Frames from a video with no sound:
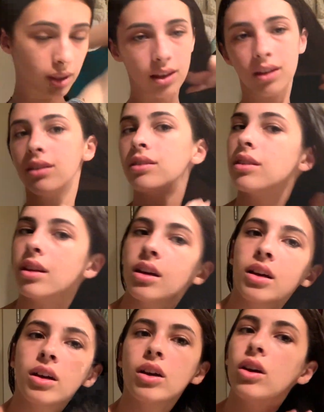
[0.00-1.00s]
this
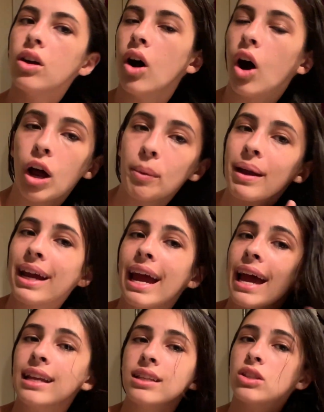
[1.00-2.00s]
on my
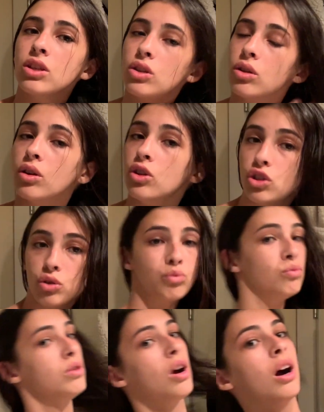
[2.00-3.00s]
ends. Do
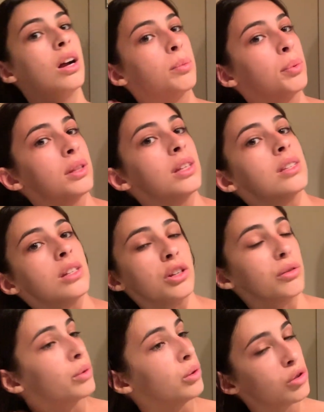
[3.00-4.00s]
not put this in
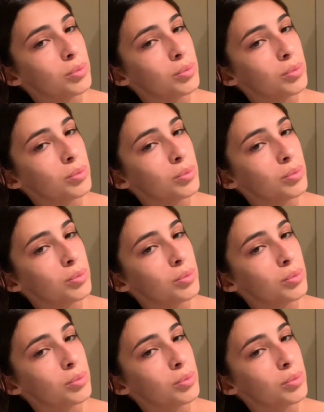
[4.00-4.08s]
your roots.